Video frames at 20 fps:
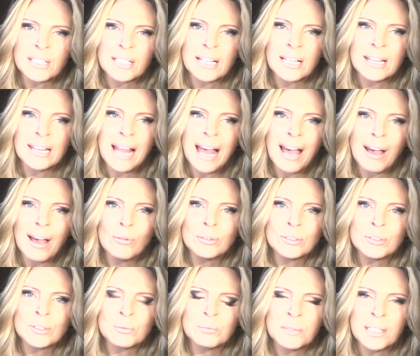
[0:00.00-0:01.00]

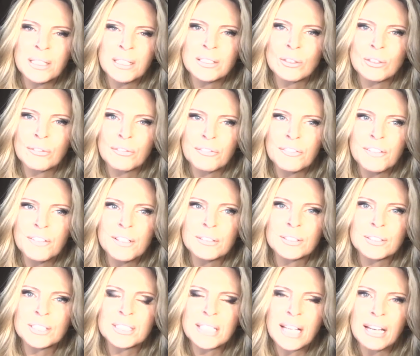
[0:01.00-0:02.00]
allows me to feel
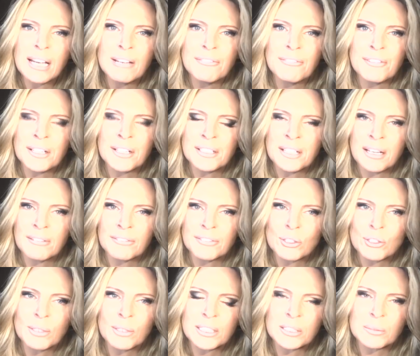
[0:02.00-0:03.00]
safe enough
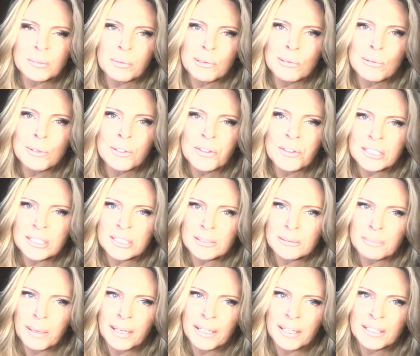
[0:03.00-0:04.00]
to explore this
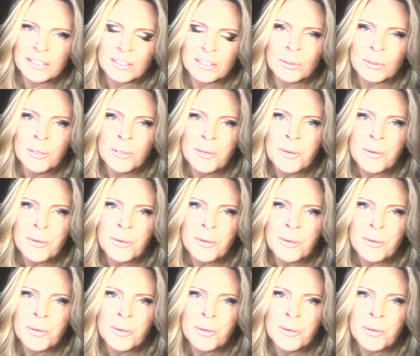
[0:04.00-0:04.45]
space, to